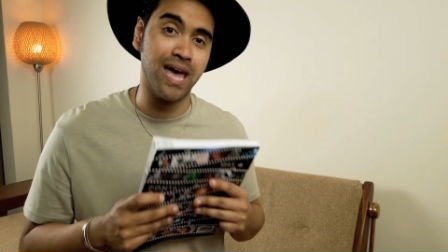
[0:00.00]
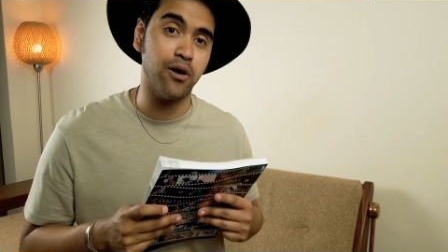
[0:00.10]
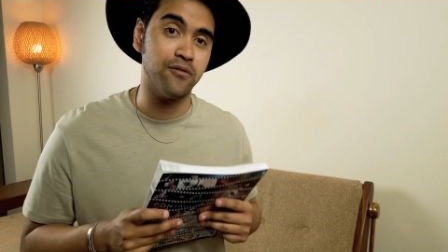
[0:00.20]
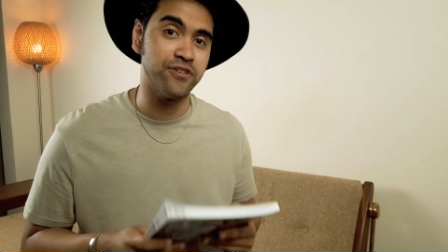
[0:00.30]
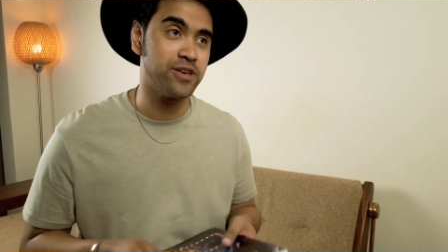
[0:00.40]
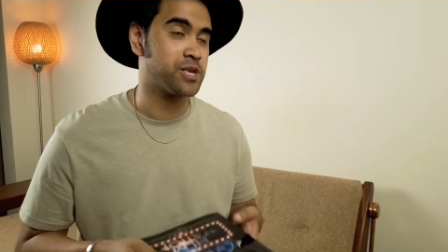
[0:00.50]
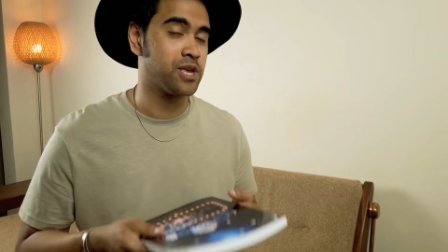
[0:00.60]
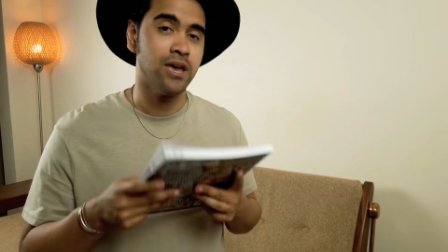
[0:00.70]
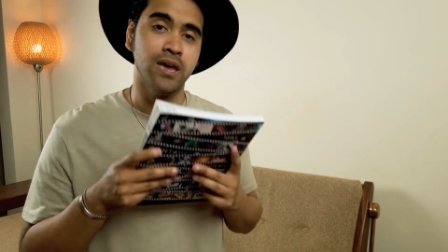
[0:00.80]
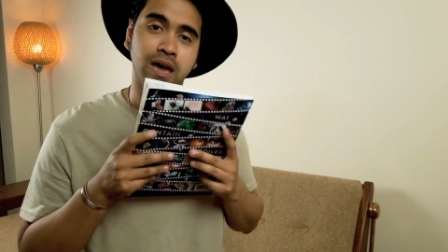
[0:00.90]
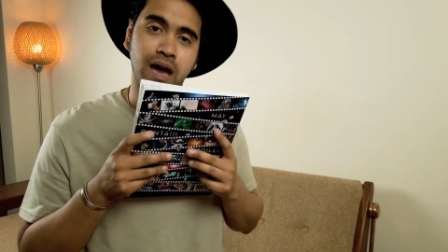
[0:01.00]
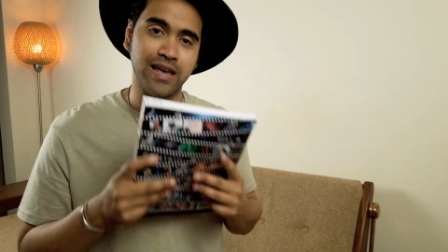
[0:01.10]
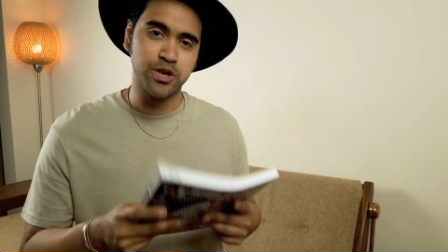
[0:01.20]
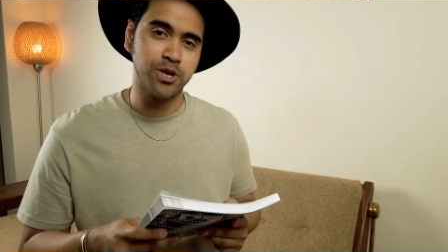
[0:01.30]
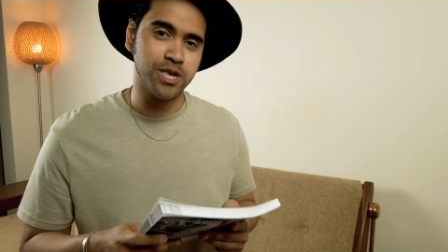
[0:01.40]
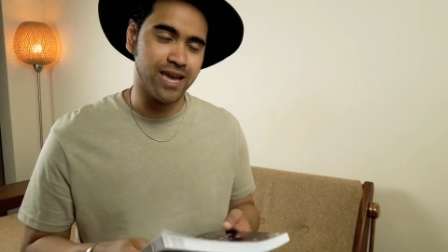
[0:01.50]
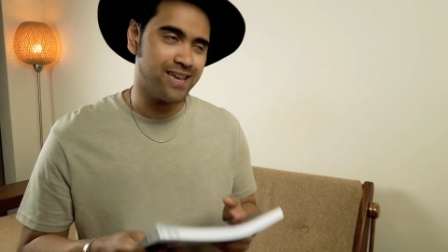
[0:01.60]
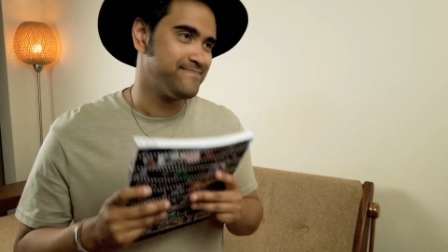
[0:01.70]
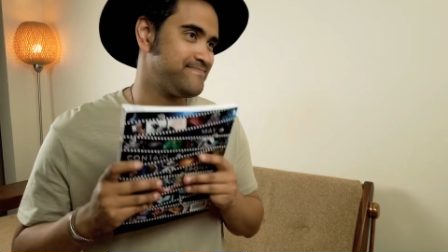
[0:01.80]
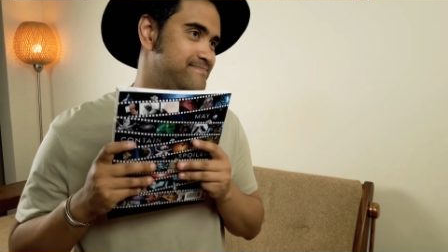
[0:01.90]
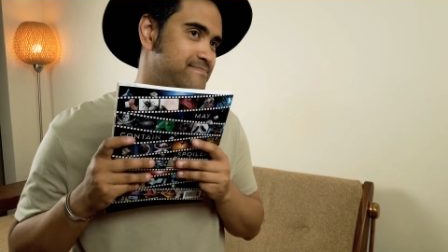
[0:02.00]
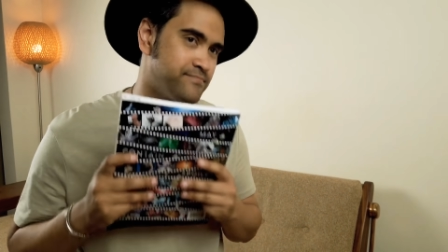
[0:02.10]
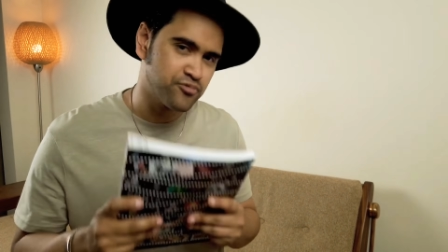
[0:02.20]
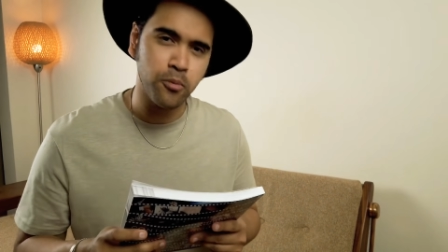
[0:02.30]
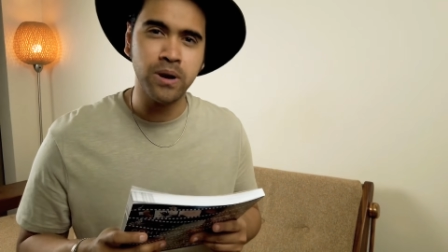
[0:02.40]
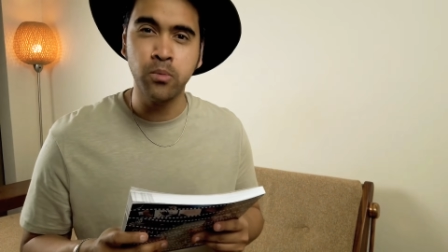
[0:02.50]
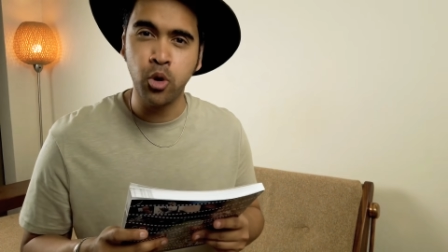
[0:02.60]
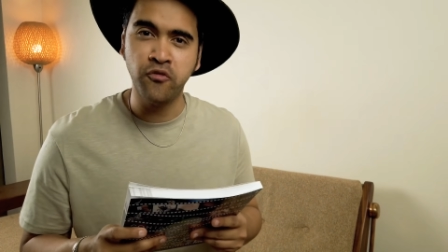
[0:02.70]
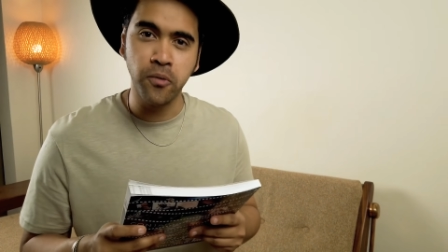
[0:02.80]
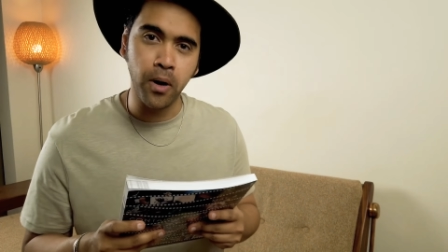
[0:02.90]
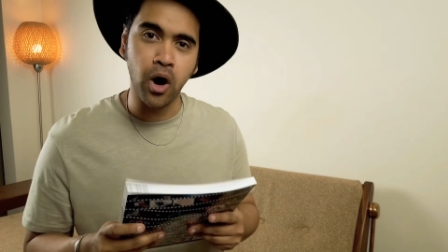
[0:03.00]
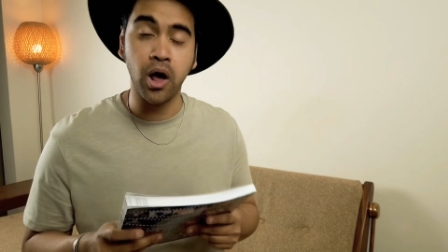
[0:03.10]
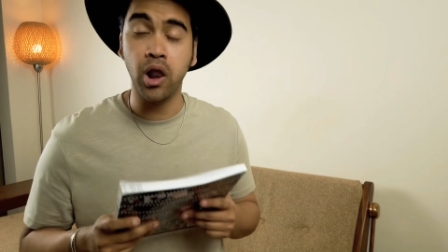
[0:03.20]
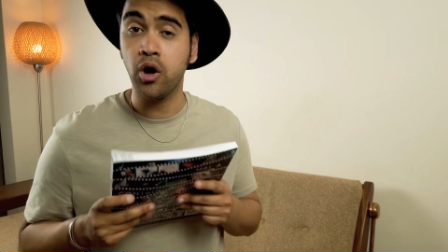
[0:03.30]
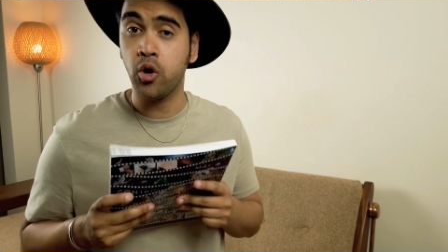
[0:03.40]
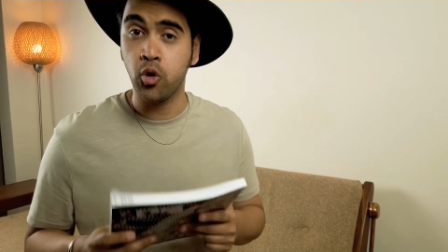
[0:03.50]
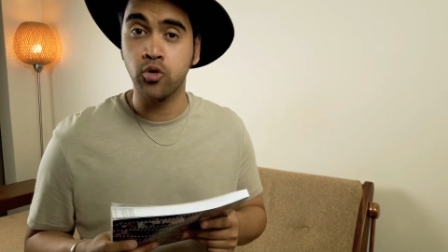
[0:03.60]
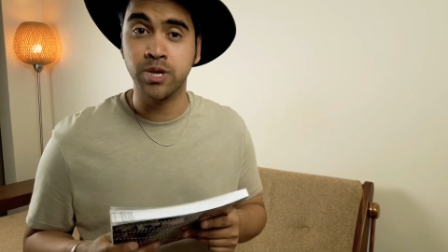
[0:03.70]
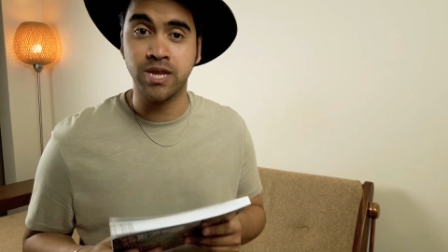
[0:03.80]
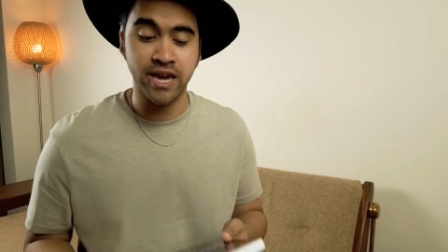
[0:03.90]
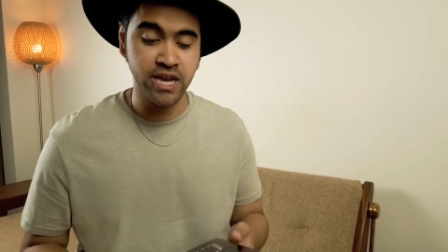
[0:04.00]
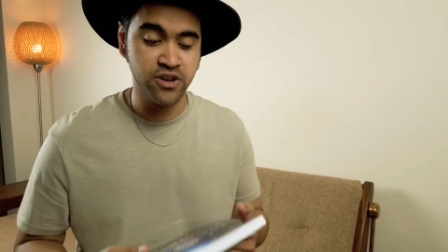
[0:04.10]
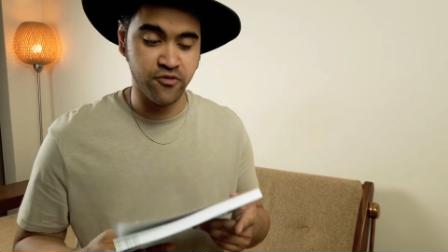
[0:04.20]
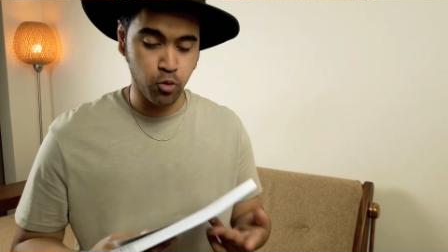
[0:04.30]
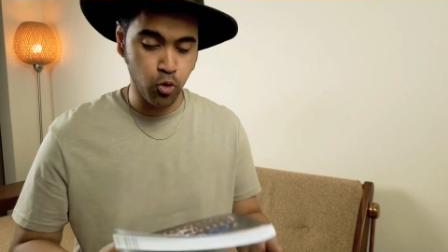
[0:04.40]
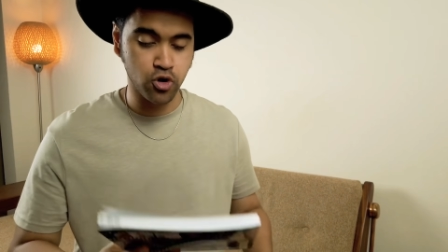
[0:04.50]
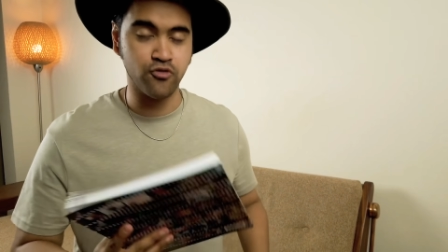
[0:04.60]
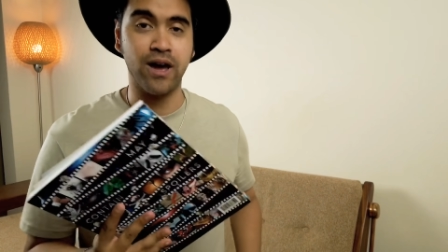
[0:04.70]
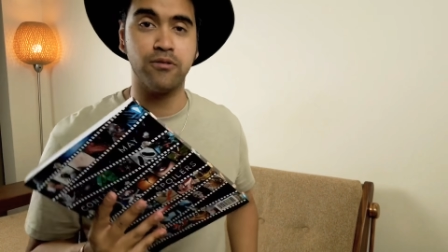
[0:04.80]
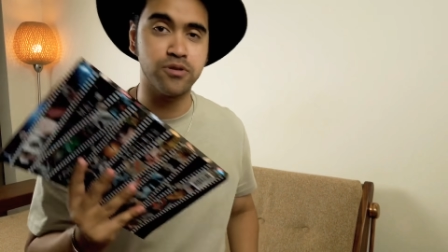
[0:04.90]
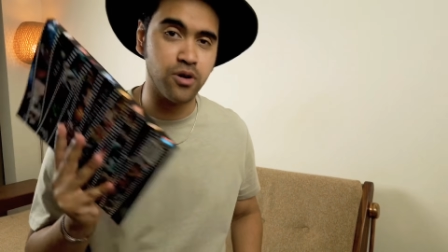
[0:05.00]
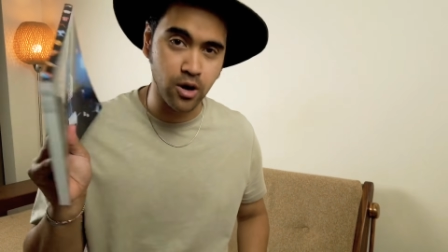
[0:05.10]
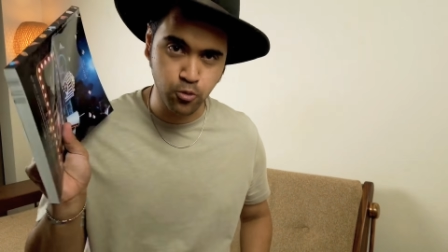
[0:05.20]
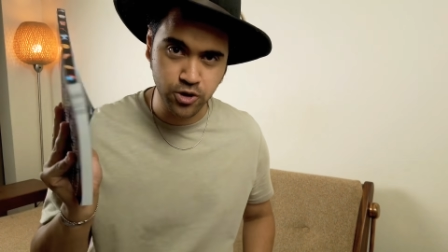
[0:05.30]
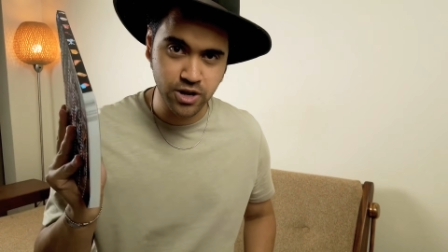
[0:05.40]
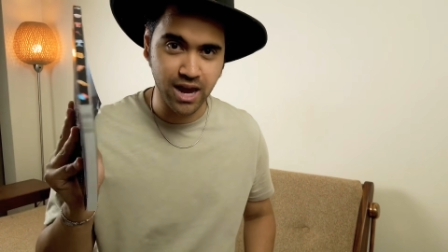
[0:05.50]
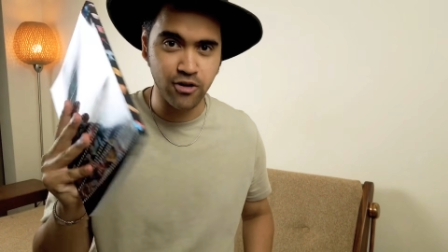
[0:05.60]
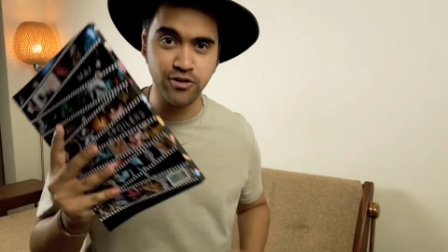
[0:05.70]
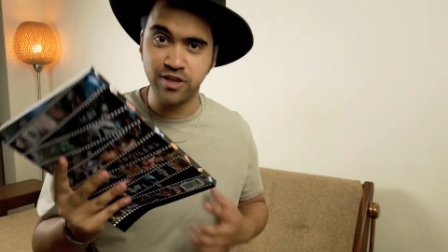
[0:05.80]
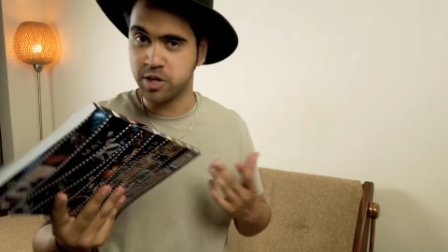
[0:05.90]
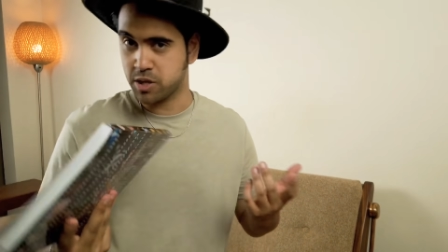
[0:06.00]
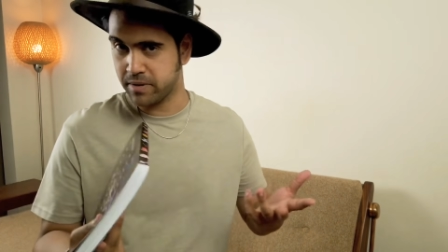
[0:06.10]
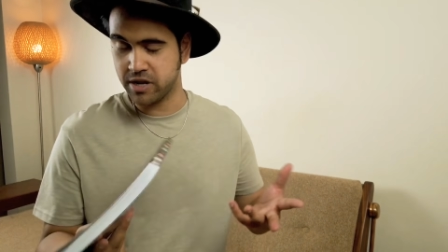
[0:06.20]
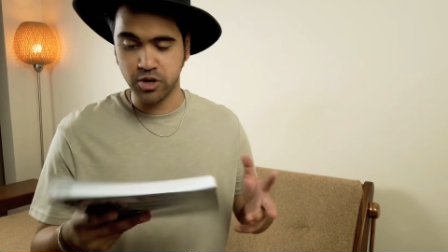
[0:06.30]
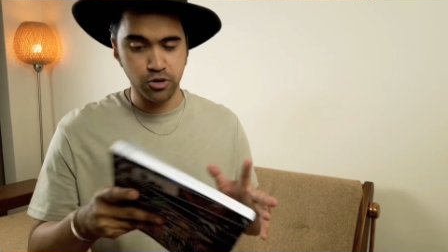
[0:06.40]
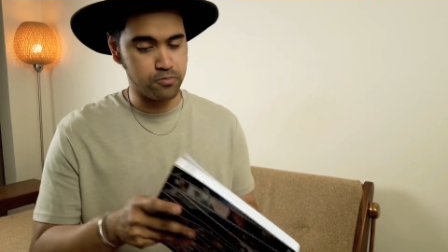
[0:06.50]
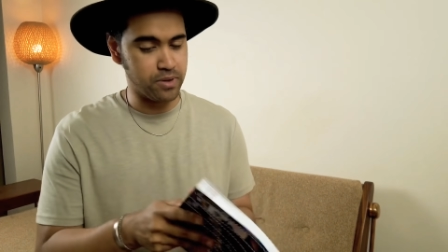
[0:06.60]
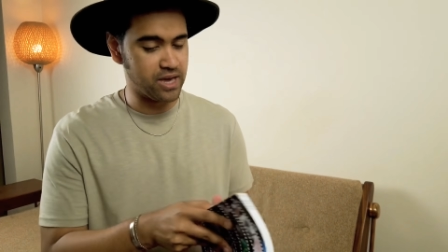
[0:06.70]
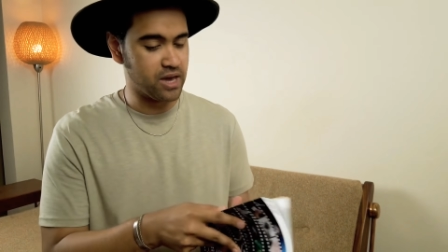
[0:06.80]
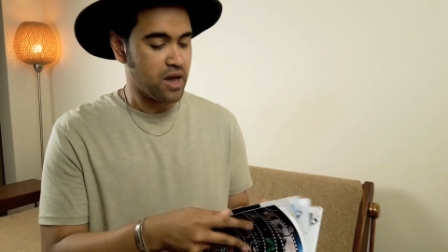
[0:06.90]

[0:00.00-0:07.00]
out of this. As I say, probably more for parlour or stage. For walk around, I wouldn't carry this, it's a bit too big.